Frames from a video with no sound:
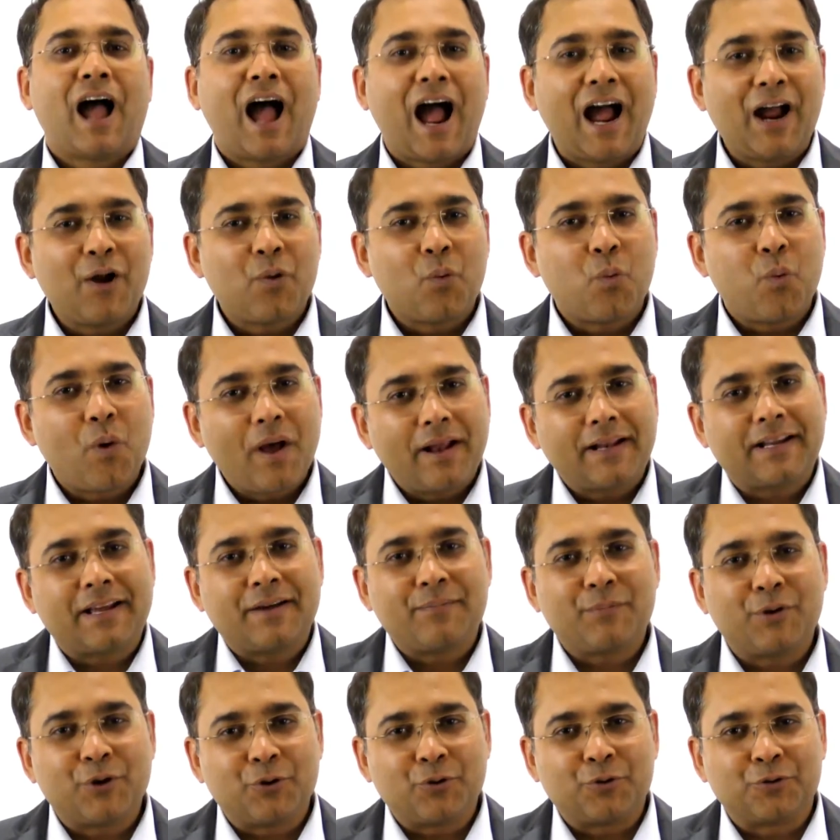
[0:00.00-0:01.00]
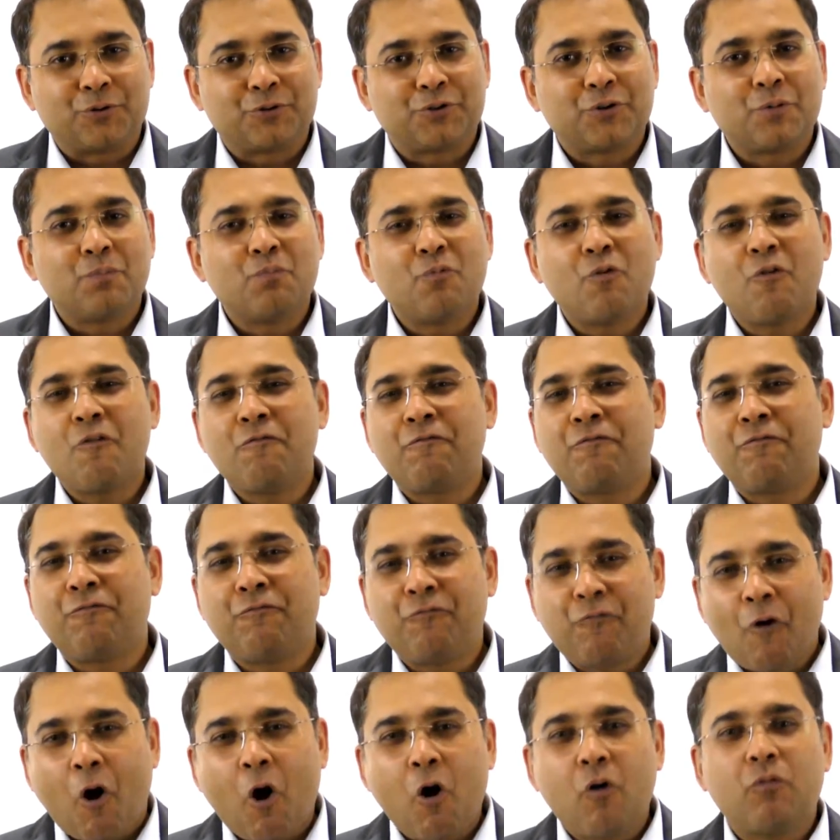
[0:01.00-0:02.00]
I welcome you to move
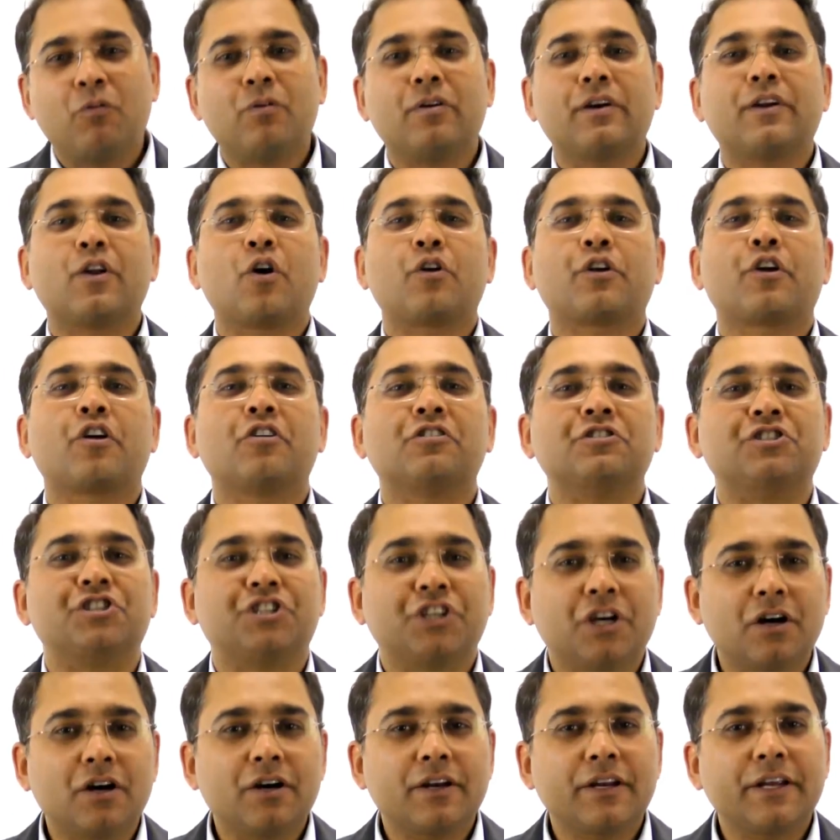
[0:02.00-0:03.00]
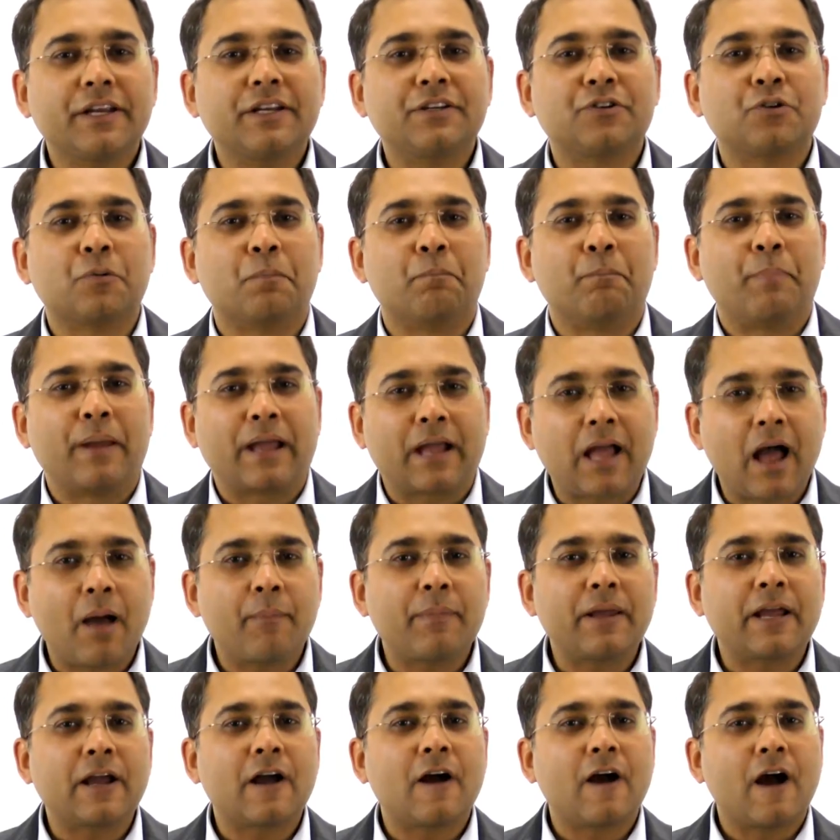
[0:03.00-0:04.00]
forward on your journey to
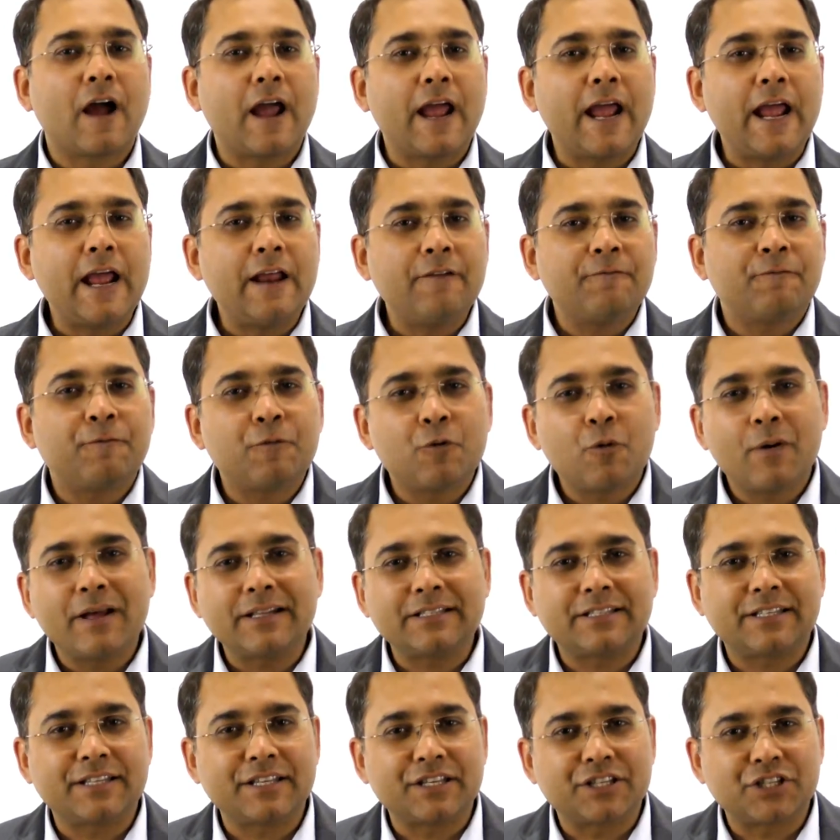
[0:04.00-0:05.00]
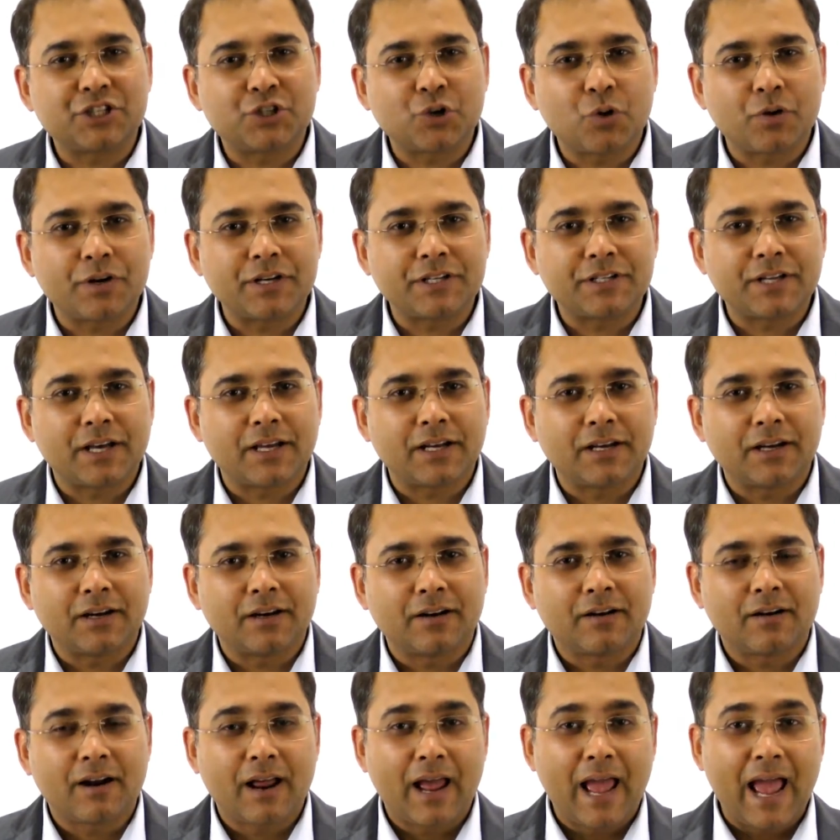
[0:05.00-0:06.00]
becoming an influencing
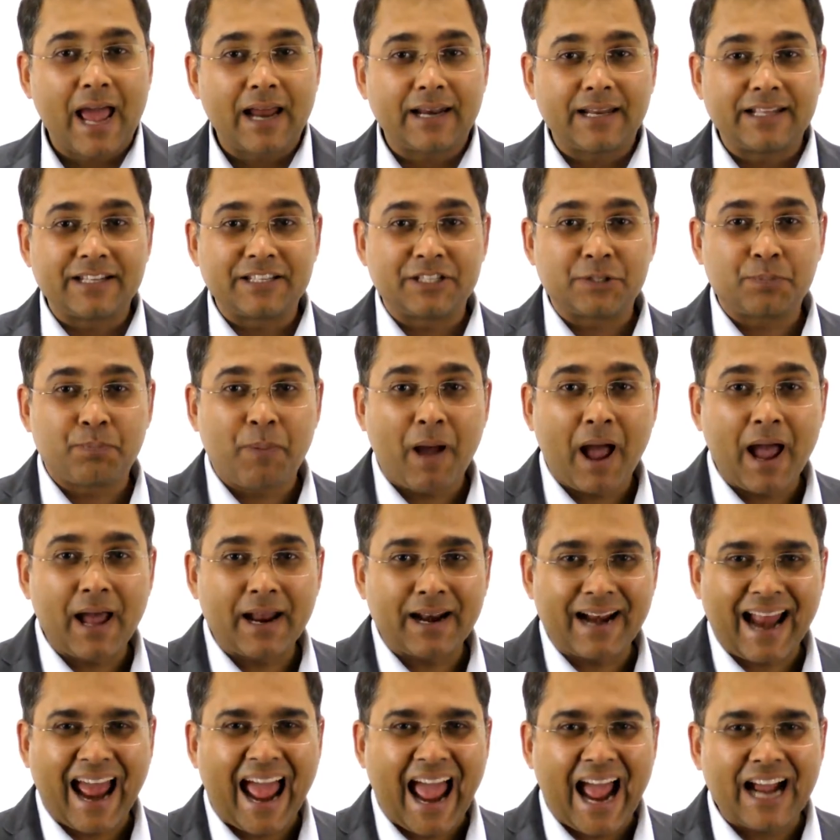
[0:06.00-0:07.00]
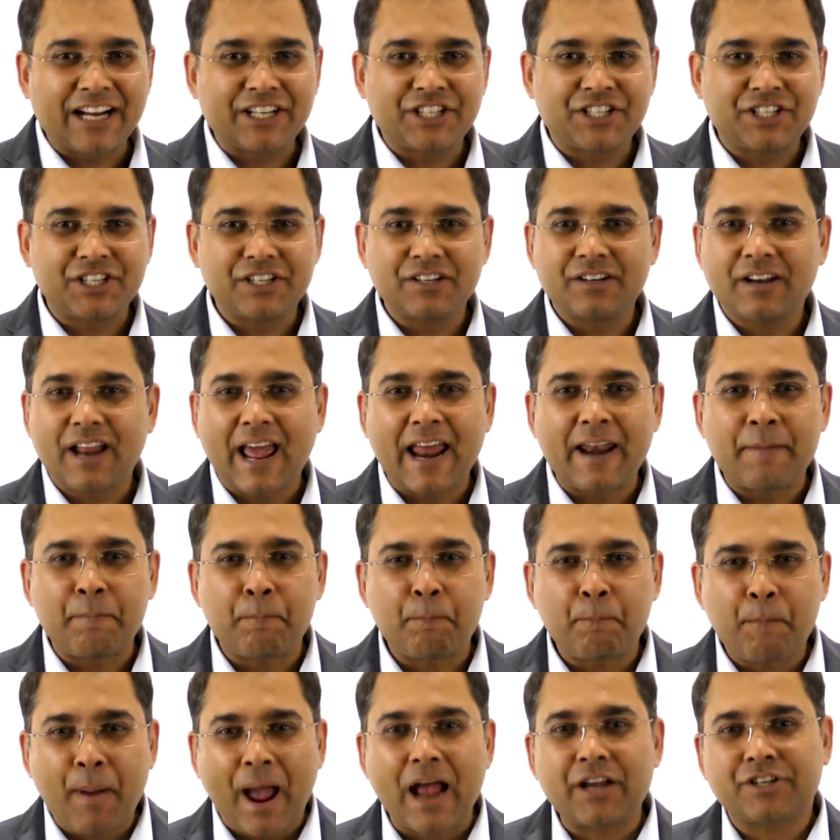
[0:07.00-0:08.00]
storyteller and inspire action
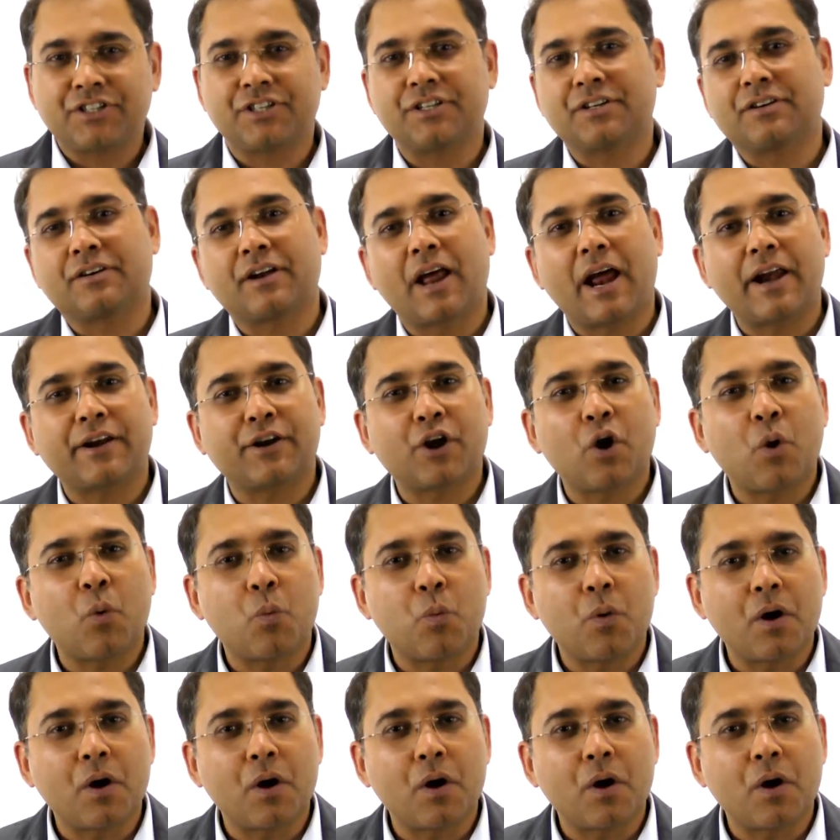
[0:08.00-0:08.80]
and passion at your